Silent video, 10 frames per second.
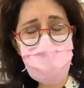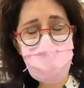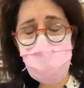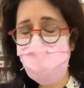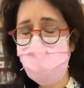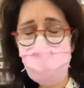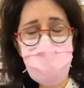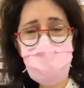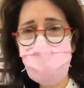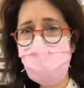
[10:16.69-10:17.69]
Of course, there's
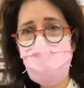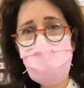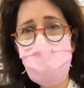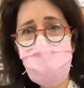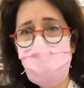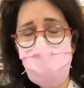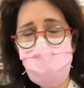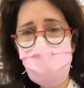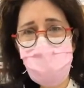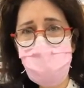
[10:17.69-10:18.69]
nothing that
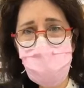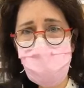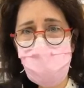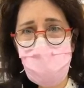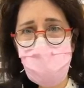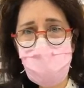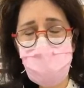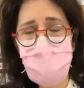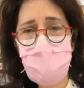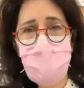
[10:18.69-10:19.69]
any of us can do about it.
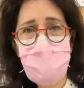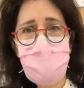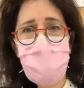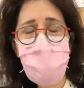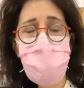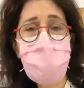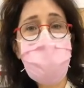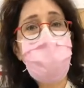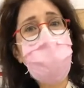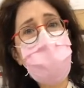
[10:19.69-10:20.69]
And
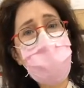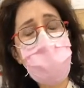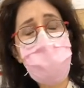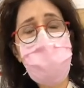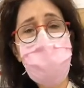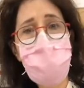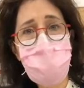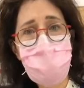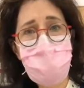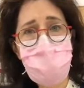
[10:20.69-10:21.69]
certainly when you're placing an
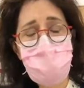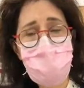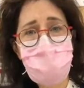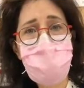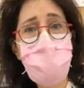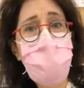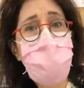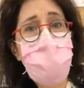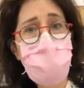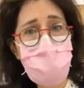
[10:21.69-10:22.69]
order and we
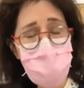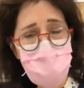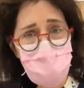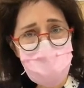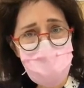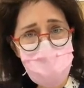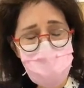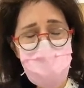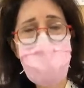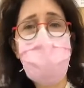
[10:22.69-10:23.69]
don't have it in
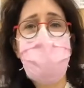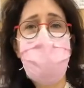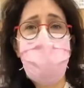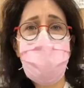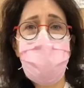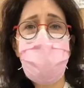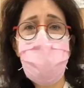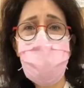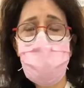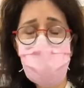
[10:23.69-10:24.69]
stock and we know
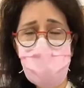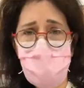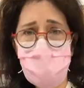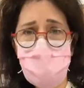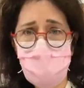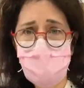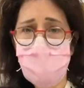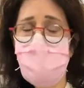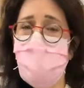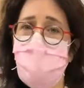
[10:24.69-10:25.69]
it's not arriving,
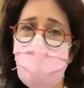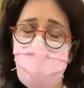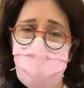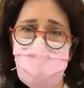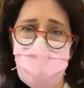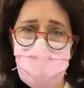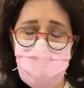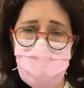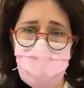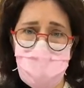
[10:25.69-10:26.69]
we would certainly
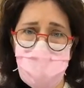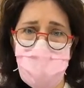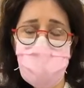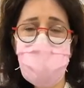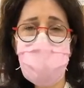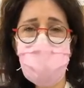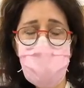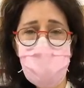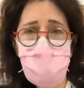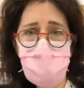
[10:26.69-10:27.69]
let you know that there
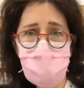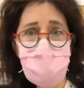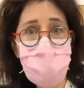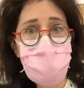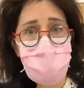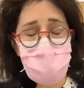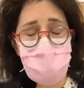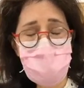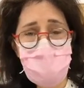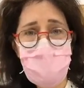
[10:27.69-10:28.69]
may be an
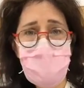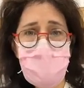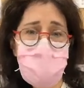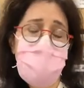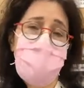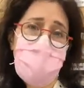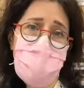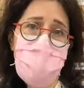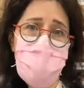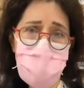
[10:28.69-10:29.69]
alternative that you may
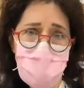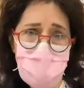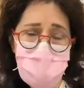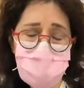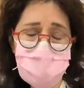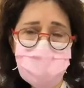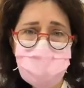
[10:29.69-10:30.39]
want to try.